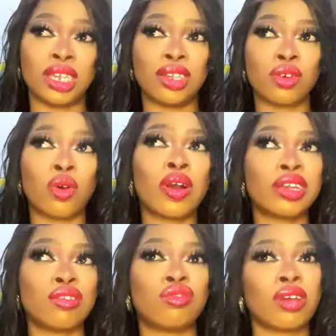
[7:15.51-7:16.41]
it or I
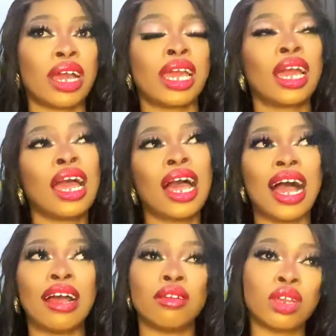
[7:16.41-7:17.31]
should try
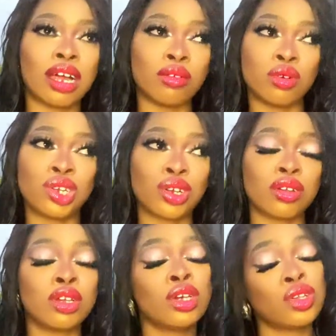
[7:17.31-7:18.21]
another lotion.